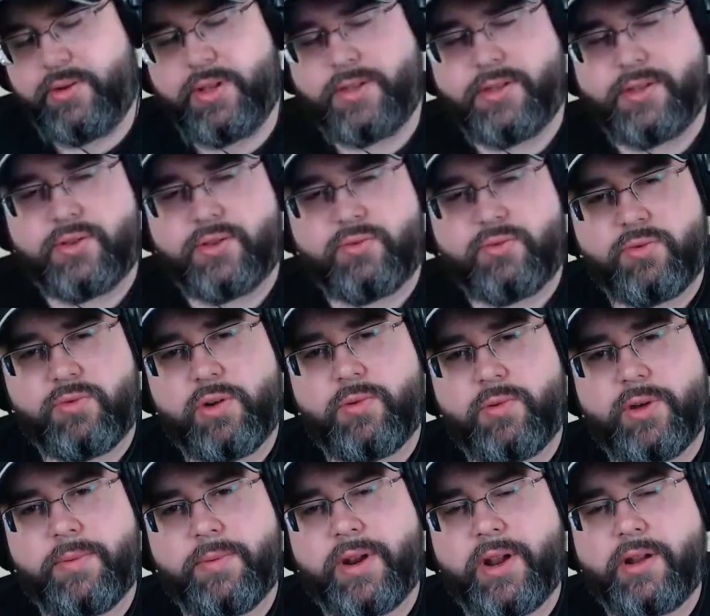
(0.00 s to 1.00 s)
this wrong
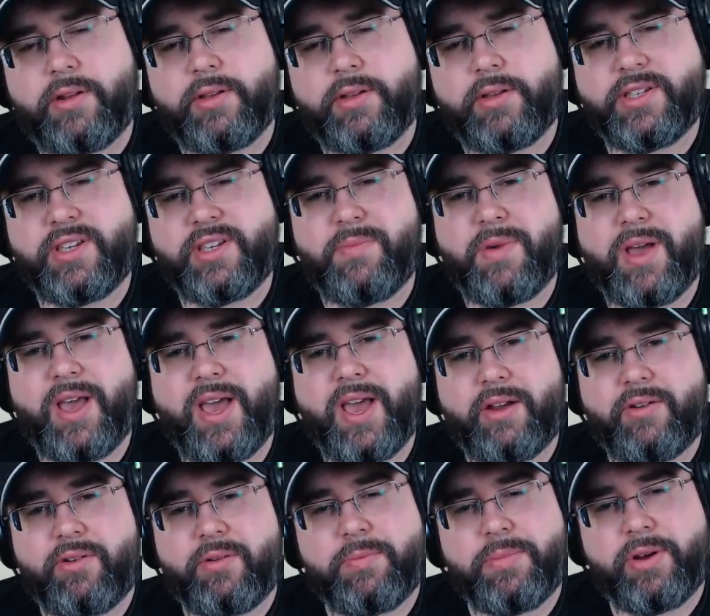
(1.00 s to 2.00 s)
way, but I only take my
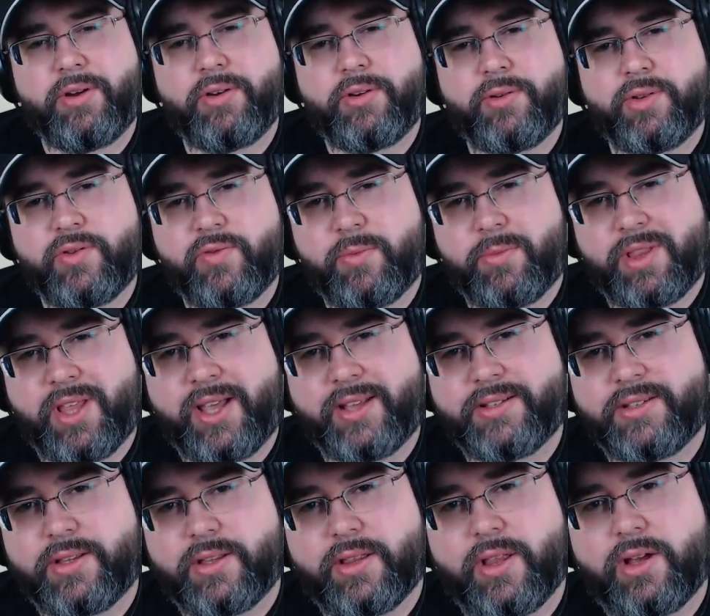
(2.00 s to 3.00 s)
Akron beer news from
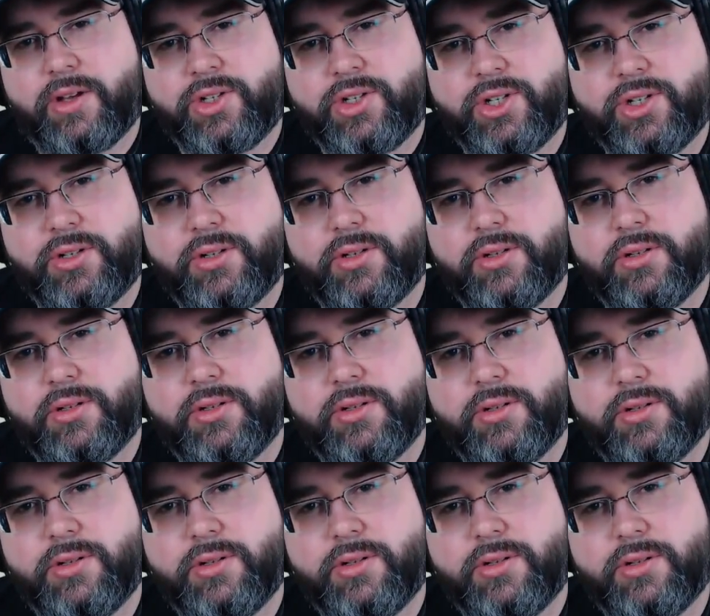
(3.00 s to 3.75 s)
Lance the Lush oh,